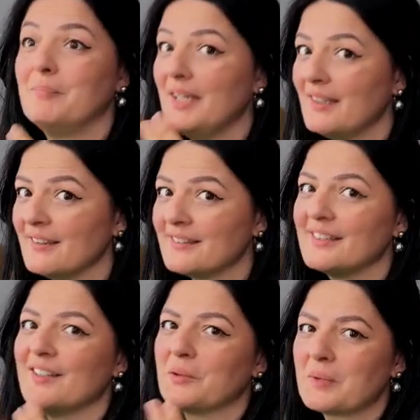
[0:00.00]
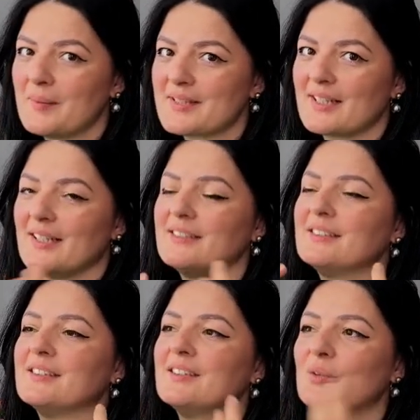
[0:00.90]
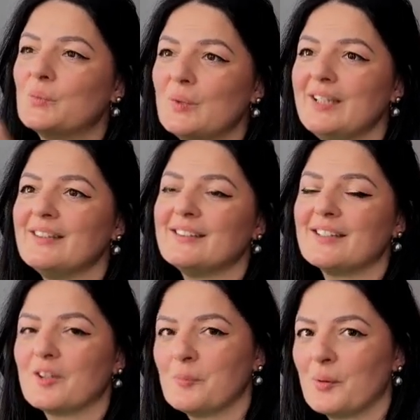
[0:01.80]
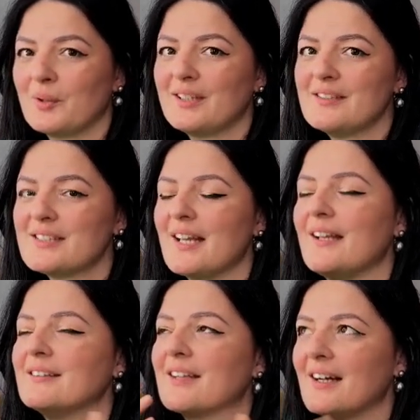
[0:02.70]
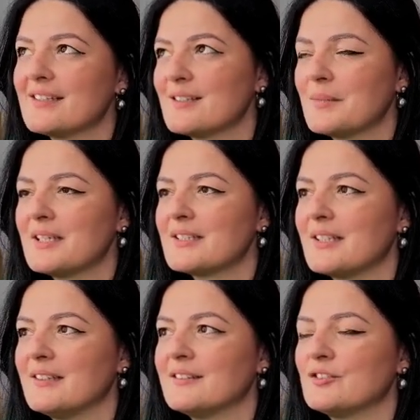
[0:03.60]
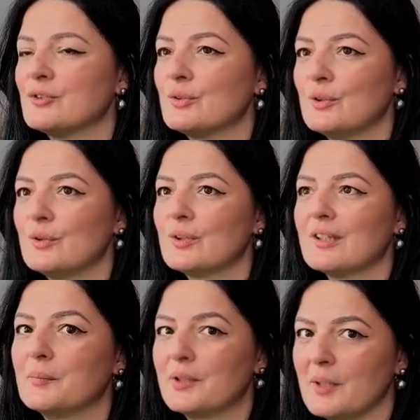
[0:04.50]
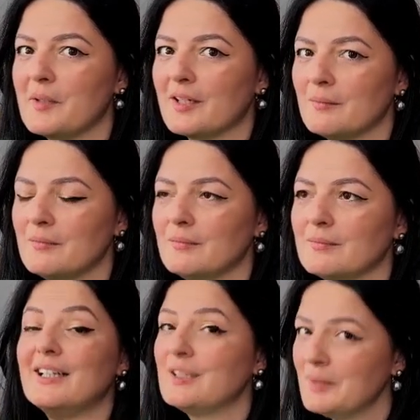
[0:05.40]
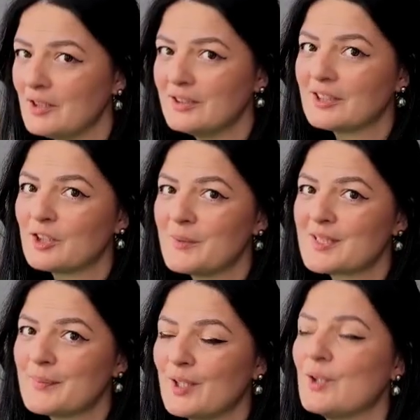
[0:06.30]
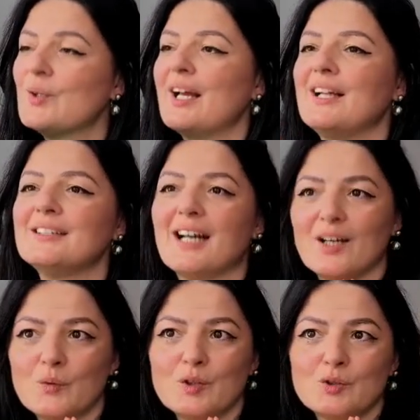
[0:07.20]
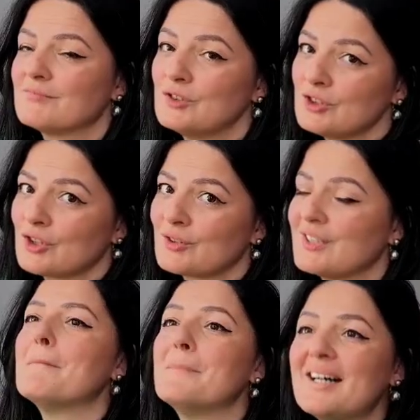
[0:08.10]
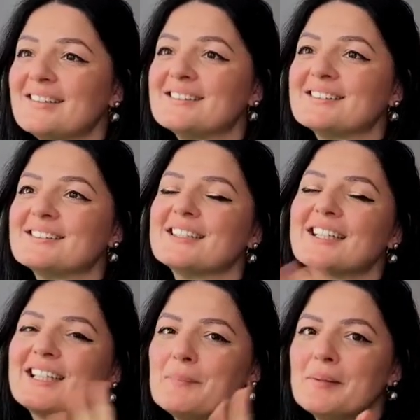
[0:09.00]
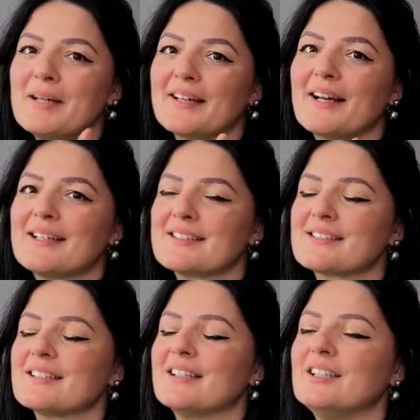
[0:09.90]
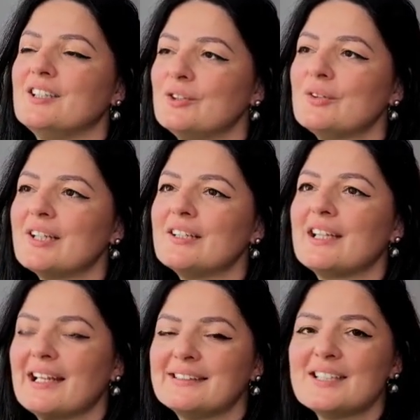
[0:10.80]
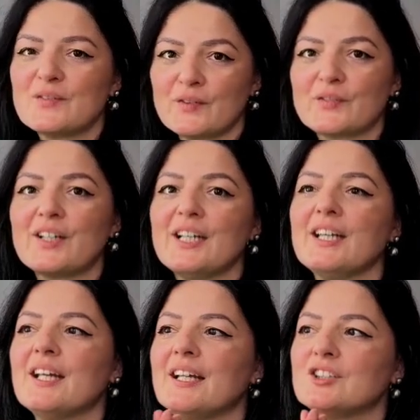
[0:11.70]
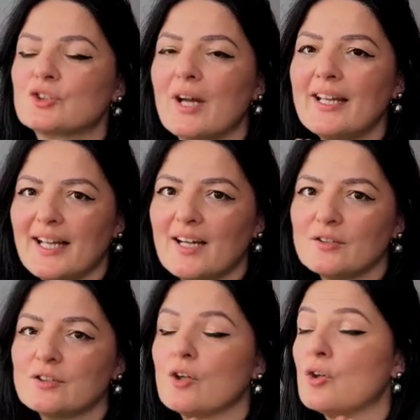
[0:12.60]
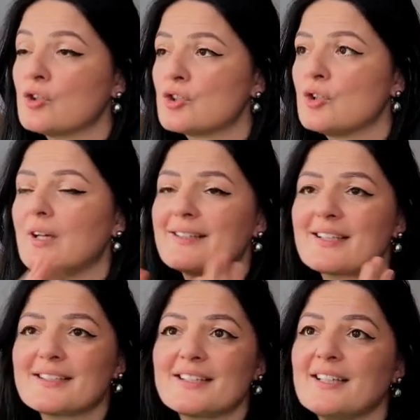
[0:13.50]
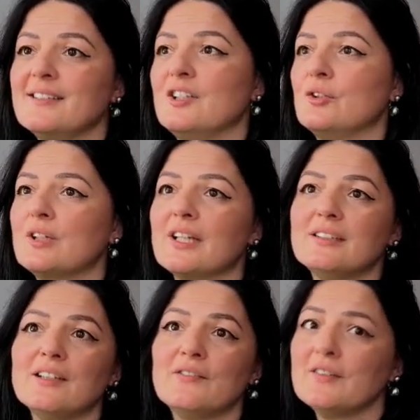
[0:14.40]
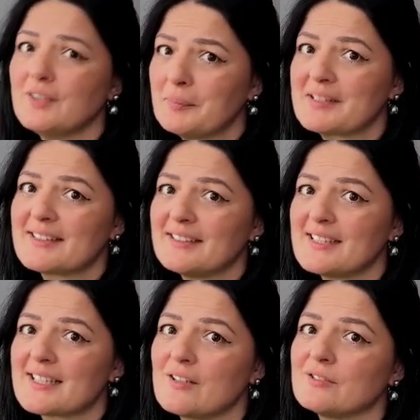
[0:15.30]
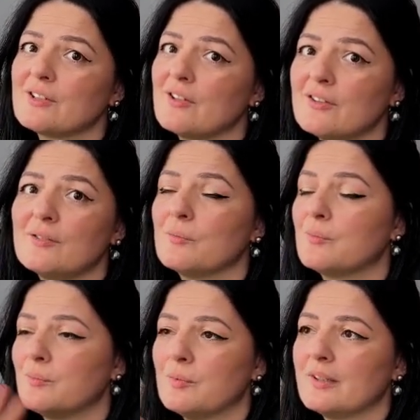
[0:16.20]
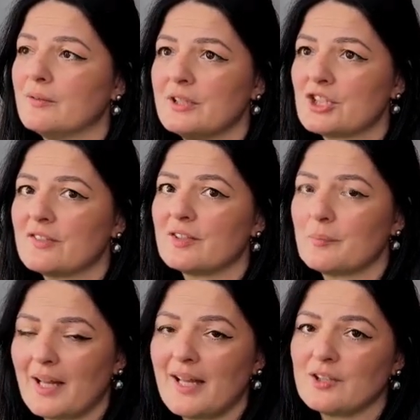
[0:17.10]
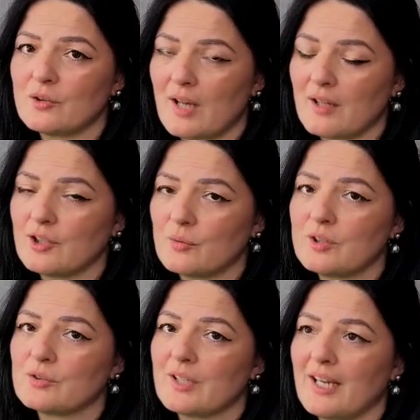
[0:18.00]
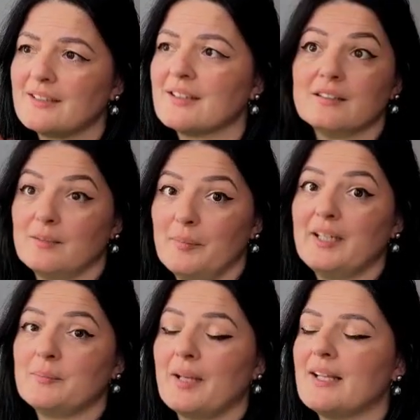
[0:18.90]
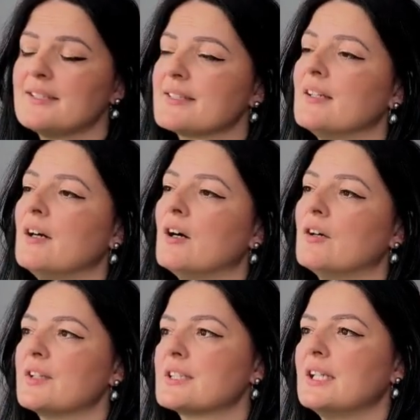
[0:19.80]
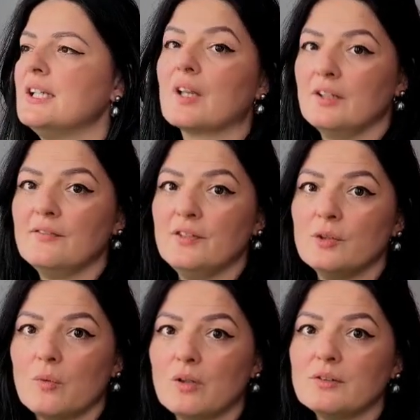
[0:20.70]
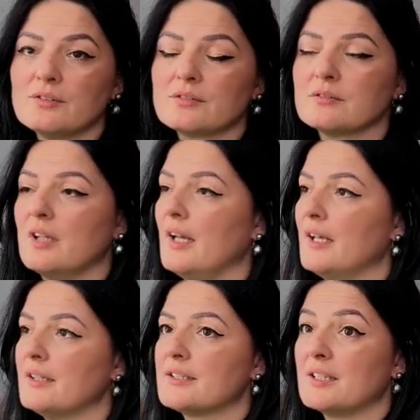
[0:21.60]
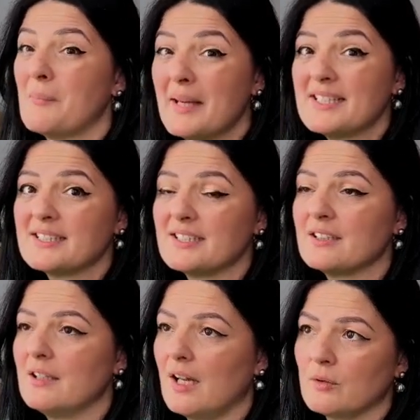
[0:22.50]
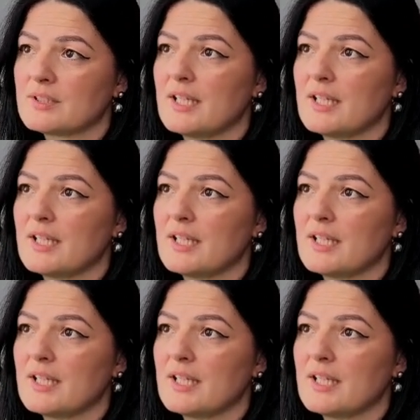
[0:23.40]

build a website with the components and customize it to look premium. Let me know in the comments below and I will do so. But keep in mind, guys, you can get this for free. Try it out. Also, as I said, you're getting 50% discount on whichever plan you want to get, the paid plans, obviously. If you want, it's an amazing deal, I would